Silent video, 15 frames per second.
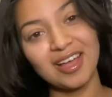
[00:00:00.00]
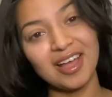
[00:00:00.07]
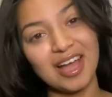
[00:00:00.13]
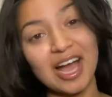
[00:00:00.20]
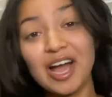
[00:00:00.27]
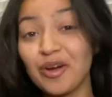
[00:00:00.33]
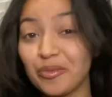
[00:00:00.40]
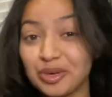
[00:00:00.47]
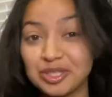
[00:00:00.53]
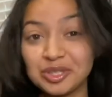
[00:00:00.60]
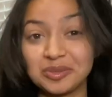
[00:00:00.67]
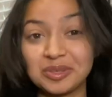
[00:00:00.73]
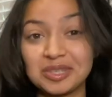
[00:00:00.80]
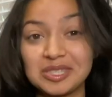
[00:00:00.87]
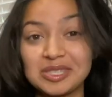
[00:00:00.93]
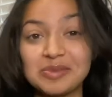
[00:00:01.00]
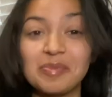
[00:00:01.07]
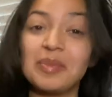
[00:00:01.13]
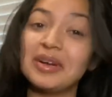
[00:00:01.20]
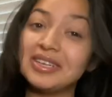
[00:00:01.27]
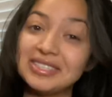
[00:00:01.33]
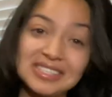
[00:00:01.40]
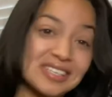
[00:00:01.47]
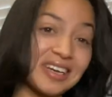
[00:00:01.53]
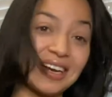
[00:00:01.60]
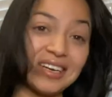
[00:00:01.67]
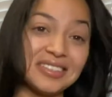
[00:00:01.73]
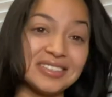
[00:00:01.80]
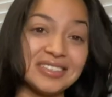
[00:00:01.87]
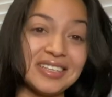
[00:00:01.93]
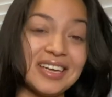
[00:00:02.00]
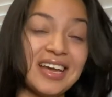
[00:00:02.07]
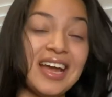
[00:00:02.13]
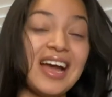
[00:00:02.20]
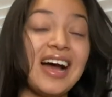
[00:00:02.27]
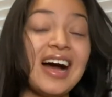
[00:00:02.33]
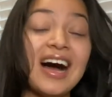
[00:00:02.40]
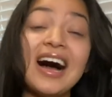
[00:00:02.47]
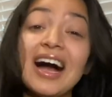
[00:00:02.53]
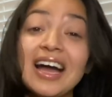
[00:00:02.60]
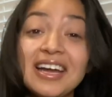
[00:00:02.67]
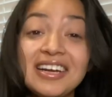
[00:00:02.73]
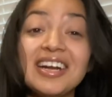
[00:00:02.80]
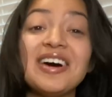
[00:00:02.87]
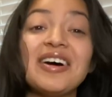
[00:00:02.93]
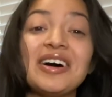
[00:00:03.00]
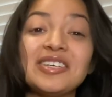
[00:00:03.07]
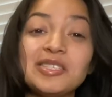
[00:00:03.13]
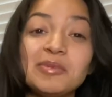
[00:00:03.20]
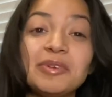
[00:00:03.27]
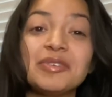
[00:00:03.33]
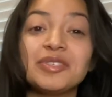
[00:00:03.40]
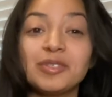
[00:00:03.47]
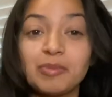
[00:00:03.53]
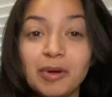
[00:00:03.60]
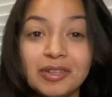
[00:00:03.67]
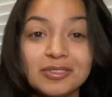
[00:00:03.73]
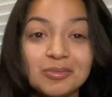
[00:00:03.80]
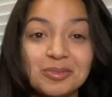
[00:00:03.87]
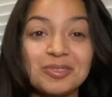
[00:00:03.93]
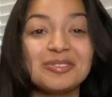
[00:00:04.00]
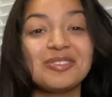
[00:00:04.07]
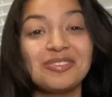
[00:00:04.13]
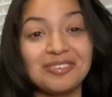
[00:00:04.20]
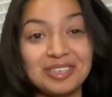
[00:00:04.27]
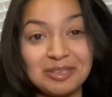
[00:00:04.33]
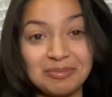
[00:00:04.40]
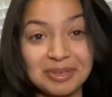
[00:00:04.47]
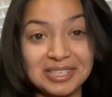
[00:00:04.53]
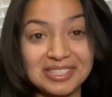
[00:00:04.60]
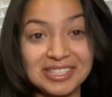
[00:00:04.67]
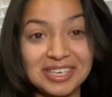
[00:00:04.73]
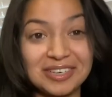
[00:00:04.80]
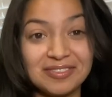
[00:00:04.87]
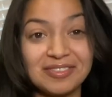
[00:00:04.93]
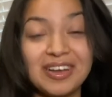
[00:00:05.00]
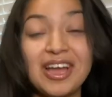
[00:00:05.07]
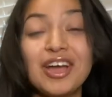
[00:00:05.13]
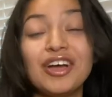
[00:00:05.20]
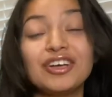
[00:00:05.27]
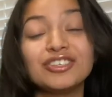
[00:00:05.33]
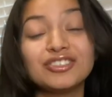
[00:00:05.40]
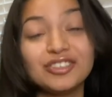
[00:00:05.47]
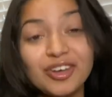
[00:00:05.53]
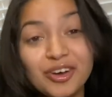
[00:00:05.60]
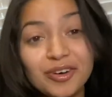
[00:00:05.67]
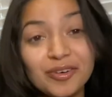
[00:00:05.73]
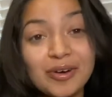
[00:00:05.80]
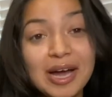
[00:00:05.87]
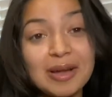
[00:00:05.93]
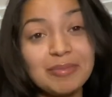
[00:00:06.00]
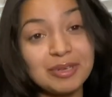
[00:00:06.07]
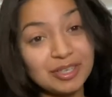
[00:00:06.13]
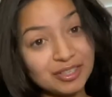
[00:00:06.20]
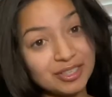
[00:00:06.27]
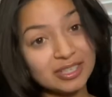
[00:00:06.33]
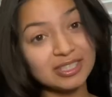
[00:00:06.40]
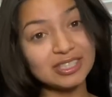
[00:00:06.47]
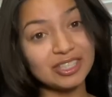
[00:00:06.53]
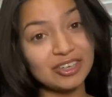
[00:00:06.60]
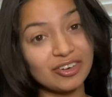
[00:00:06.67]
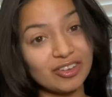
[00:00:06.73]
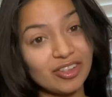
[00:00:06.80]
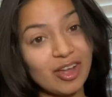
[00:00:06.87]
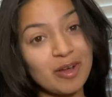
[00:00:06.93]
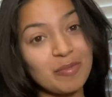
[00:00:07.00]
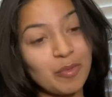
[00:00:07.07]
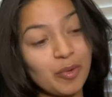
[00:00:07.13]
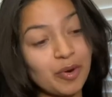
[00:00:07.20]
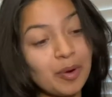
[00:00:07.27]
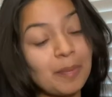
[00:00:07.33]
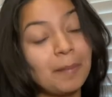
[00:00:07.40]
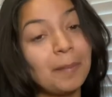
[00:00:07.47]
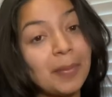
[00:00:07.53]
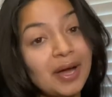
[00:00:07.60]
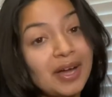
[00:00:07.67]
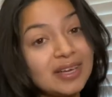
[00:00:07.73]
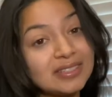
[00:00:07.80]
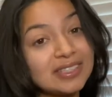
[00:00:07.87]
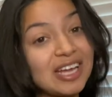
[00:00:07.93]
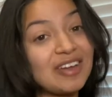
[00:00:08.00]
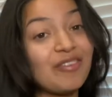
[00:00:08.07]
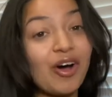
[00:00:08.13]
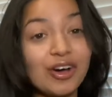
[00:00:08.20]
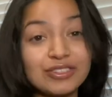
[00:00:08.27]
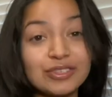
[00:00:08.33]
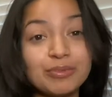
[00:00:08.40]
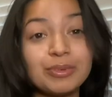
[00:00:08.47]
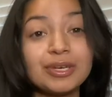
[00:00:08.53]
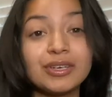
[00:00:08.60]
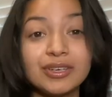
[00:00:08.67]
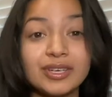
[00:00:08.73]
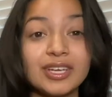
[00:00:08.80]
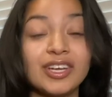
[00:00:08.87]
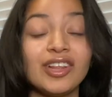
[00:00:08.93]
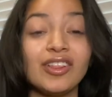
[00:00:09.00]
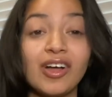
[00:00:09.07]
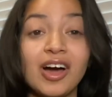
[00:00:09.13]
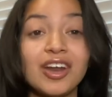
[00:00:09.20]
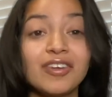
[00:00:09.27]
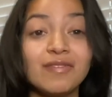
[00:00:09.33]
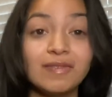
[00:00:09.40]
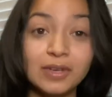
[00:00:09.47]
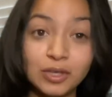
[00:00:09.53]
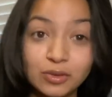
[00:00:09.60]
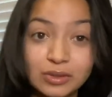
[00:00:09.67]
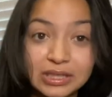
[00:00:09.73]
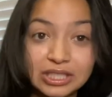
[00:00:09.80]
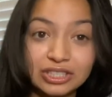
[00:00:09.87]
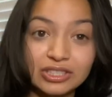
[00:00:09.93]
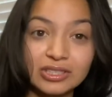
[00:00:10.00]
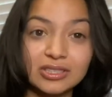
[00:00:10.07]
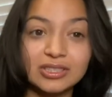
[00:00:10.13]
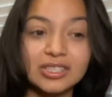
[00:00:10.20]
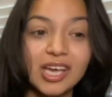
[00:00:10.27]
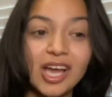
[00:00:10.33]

I wish it was, but it's not. I now have to be responsible for feeding myself. So I've been cooking dinner a lot more, but I've also been cooking a lot of new dishes.